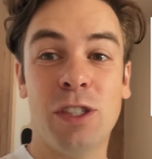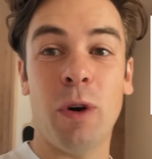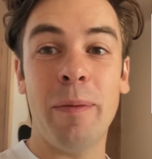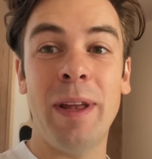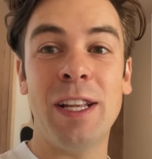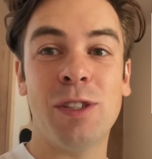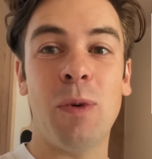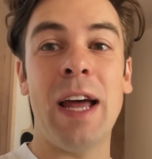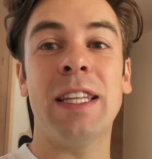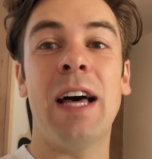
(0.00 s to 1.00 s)
20 minutes we're
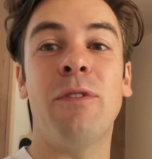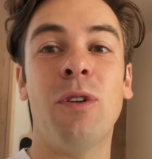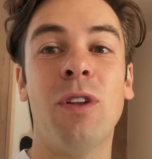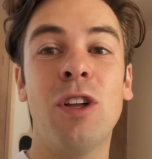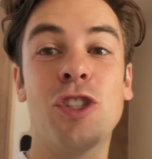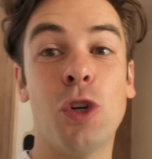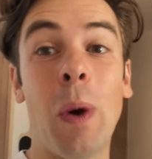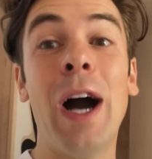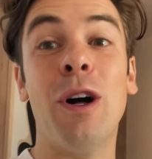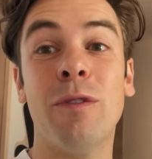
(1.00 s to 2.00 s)
at level
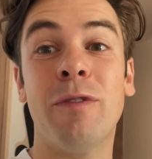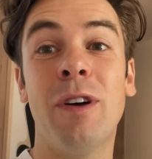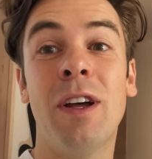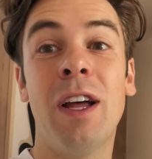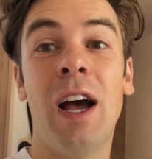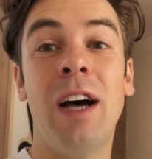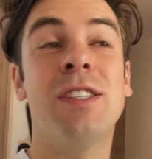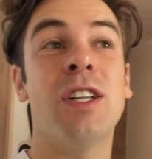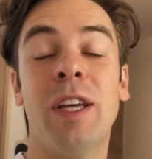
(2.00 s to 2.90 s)
12 until